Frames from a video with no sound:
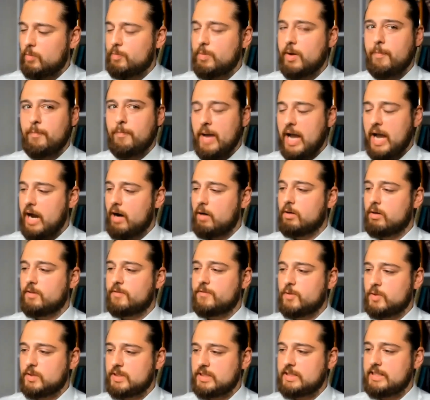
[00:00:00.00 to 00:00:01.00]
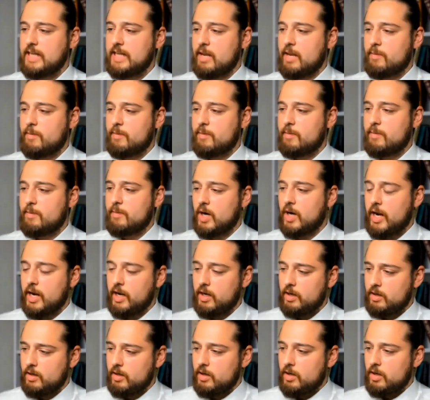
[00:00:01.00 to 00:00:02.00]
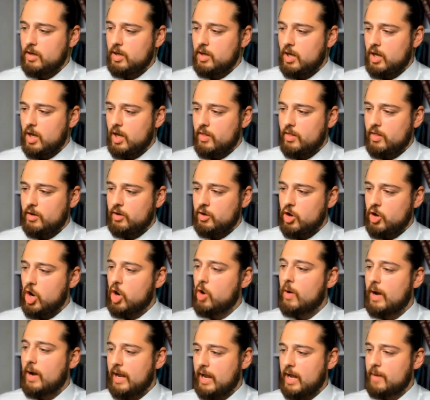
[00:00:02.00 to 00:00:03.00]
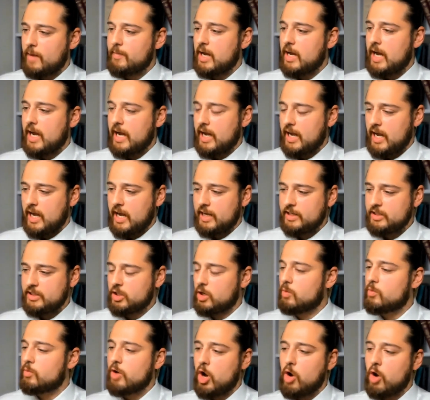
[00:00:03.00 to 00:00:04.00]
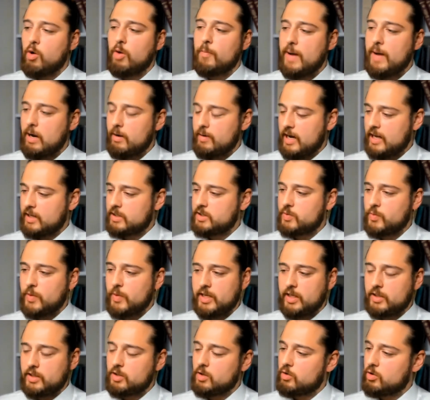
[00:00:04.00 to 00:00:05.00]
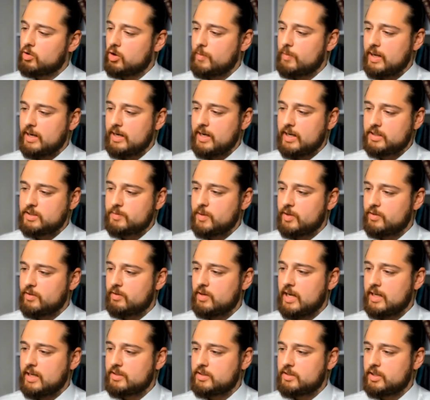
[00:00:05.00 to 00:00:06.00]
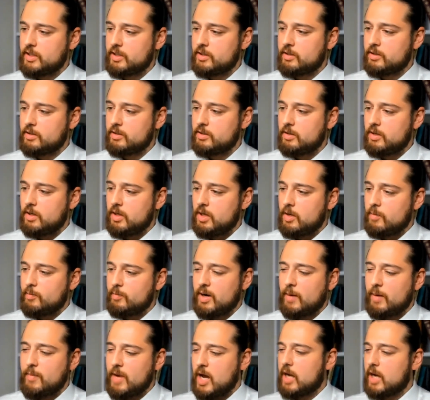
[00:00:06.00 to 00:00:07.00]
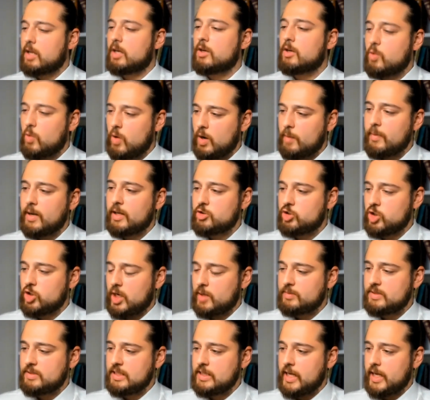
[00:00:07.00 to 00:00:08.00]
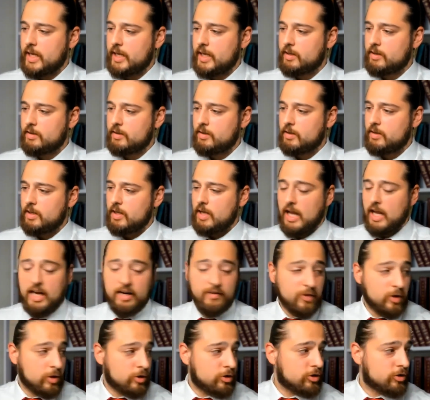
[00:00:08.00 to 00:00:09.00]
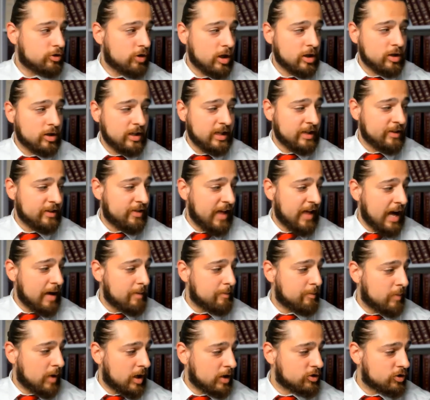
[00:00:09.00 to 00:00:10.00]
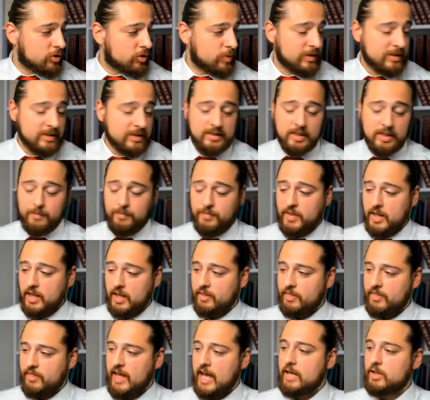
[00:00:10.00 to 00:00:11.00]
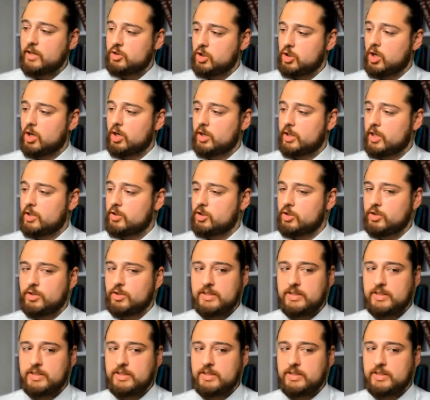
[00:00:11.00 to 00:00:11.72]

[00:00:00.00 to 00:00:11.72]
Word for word: but powerful statement, right? Yeah. No, I, am not. I, I don't know about next week. I don't know about next month or next year, but I'm not going to quit my job today. And if you're struggling that much with something that dark and you're